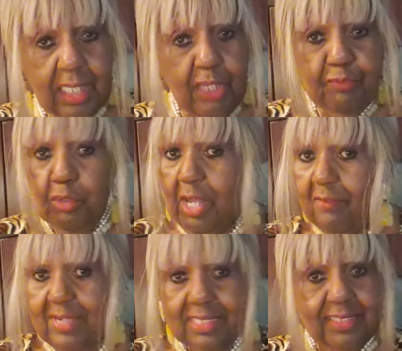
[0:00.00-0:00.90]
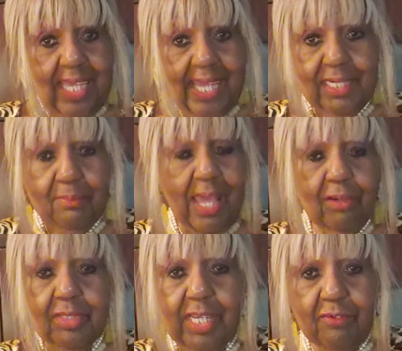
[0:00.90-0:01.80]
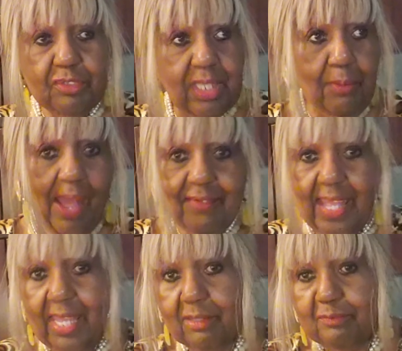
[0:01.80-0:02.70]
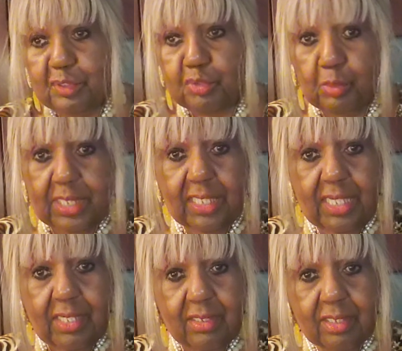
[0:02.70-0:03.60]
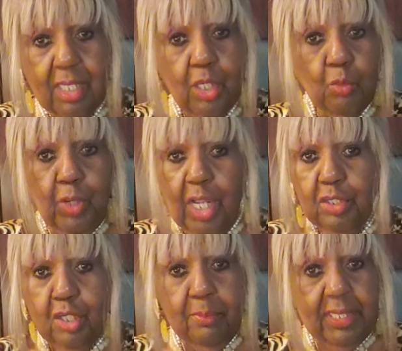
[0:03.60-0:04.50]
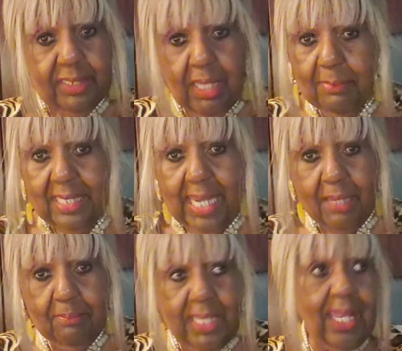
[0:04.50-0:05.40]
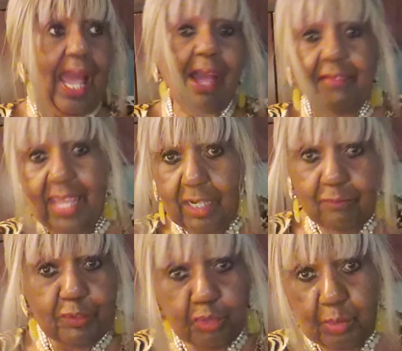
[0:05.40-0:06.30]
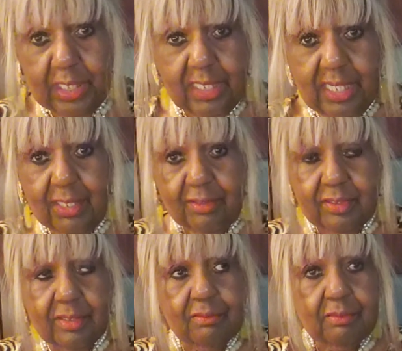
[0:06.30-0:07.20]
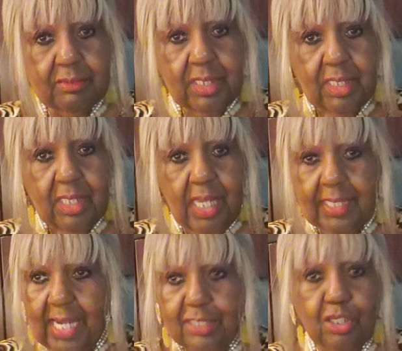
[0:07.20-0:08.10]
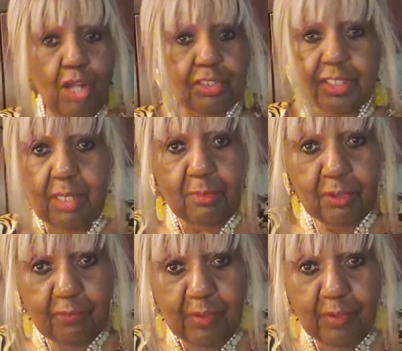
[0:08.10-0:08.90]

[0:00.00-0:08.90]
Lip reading: If you have not signed up, I don't care if you say, well, I've had them for 20 years. Well, you could be a dummy like me. I've had them for 20 years. and not talk to them on the